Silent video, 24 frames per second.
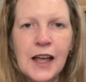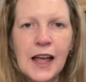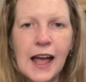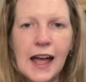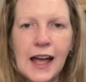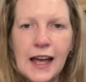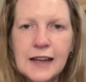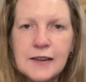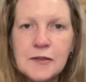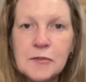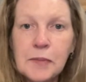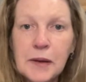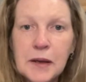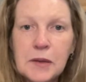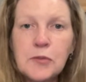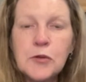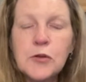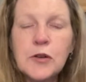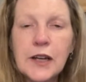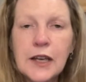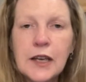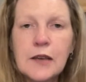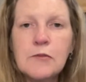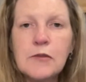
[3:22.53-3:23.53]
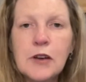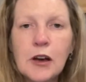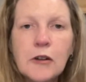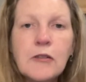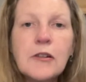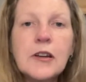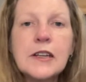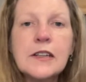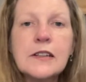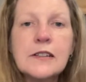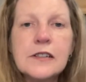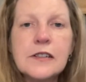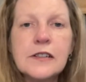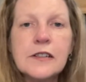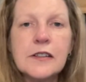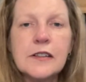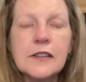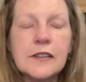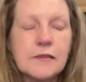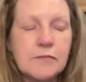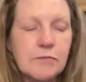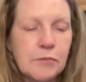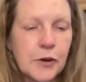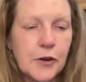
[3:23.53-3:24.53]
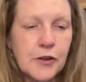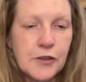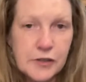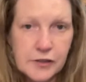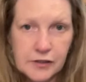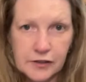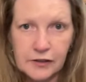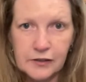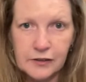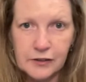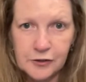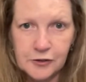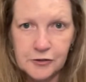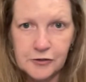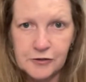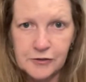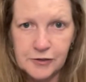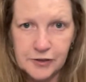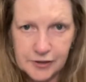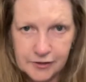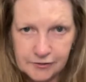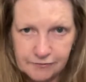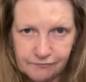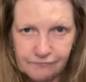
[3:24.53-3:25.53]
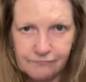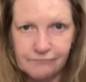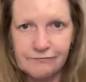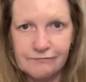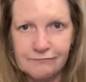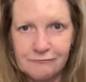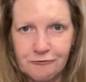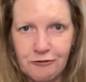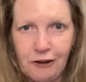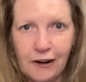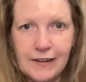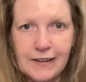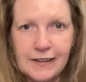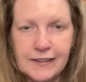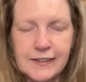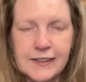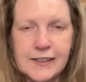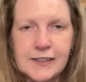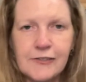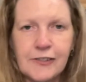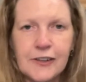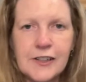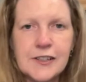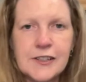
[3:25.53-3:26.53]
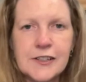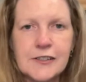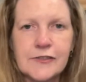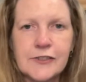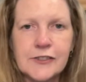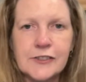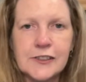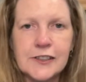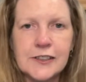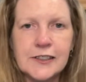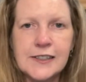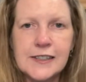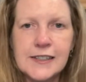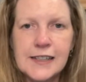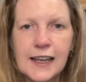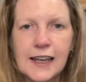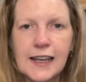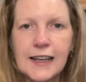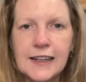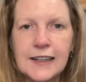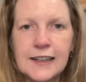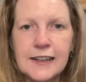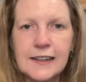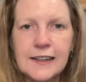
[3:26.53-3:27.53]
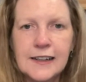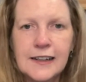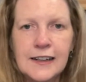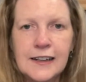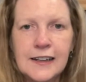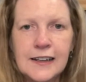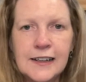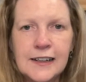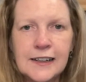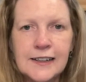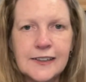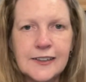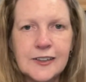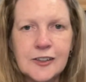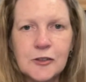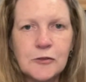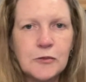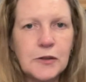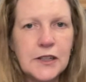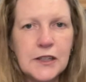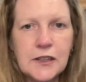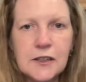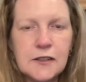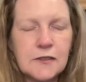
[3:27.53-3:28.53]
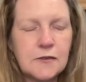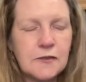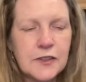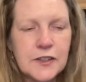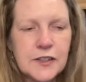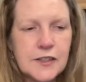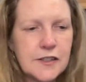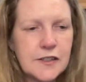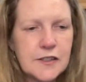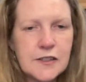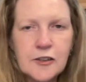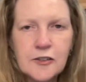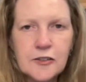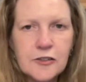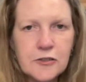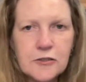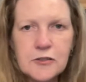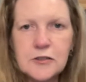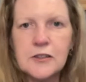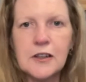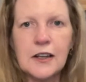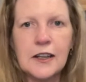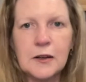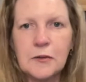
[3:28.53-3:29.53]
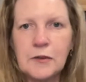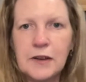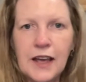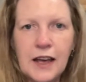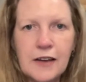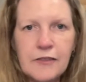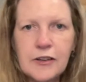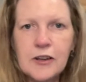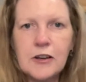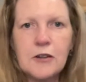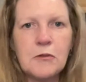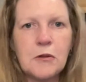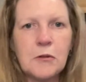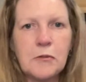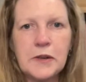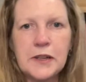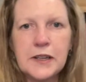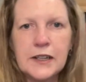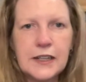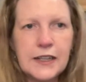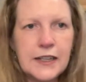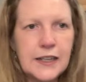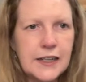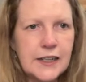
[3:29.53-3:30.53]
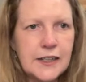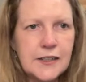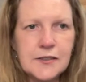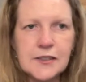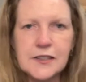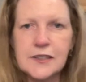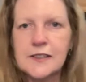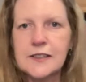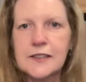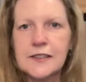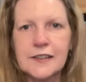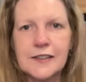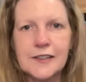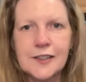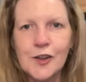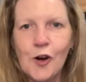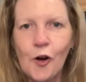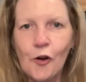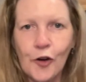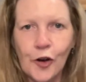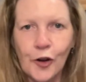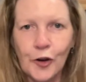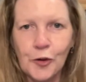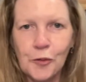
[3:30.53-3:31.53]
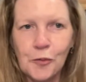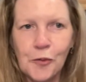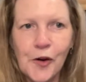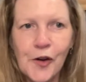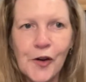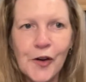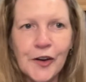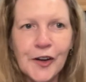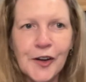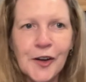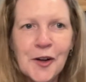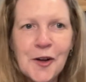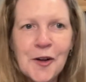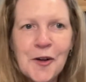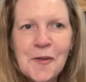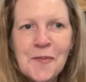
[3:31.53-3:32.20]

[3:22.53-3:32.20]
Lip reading: And people keep going to the person who's running this festival and saying, this is no good. Like, we haven't got what we need. It's not going to work.